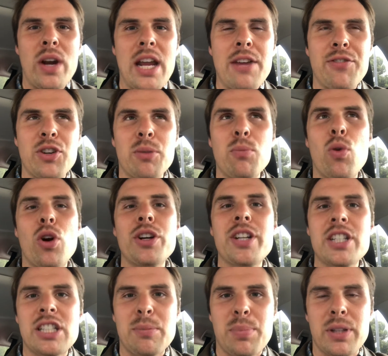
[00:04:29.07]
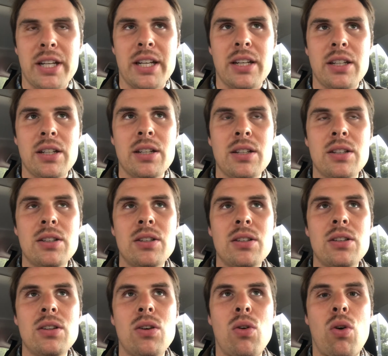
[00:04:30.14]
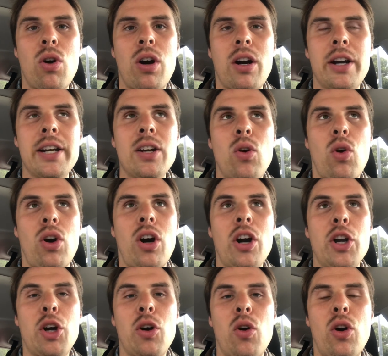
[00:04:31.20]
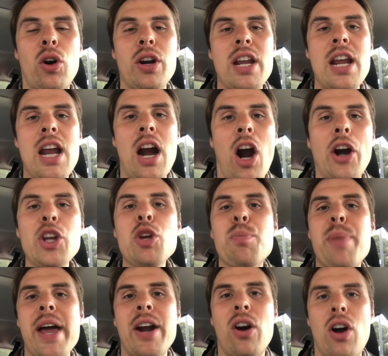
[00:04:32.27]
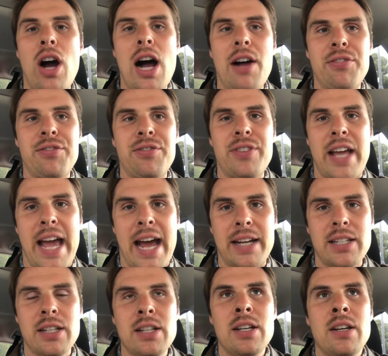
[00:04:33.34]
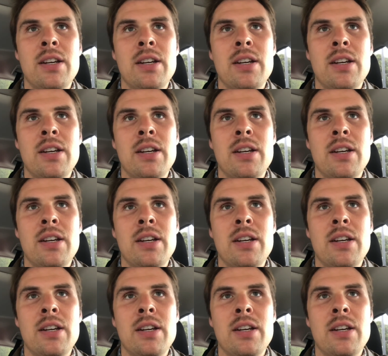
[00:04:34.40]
if you're more disciplined, or are you better off at